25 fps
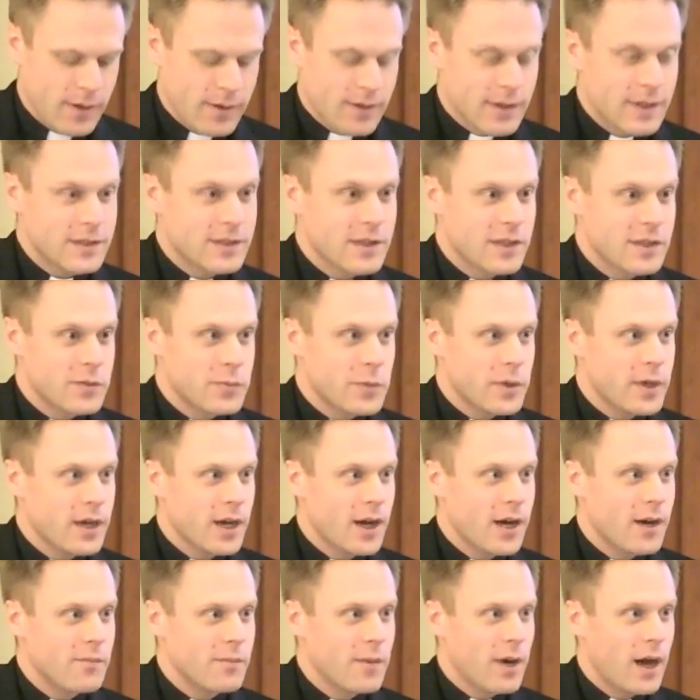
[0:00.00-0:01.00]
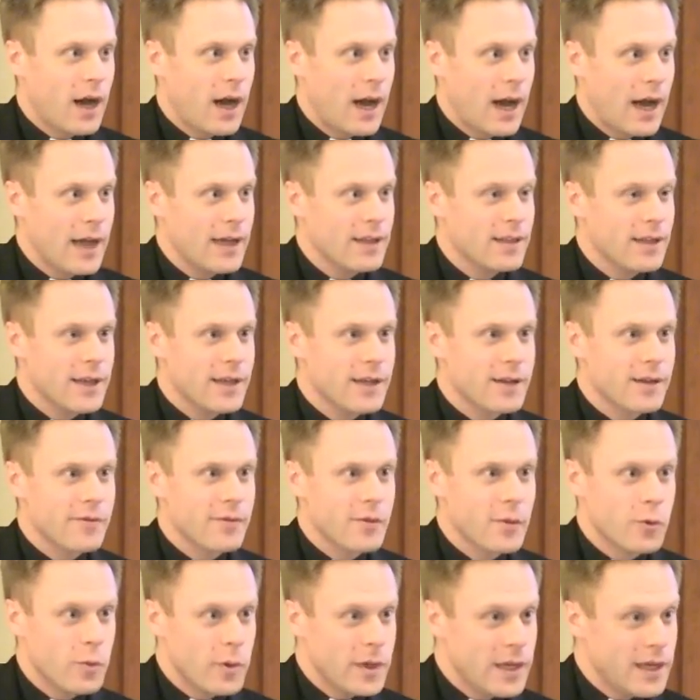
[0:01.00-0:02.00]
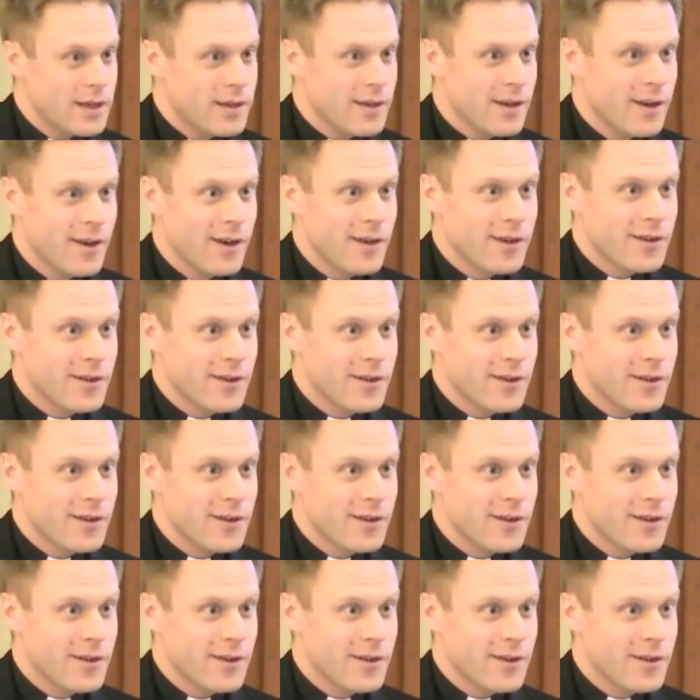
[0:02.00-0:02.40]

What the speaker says: This has become a highlight of the week,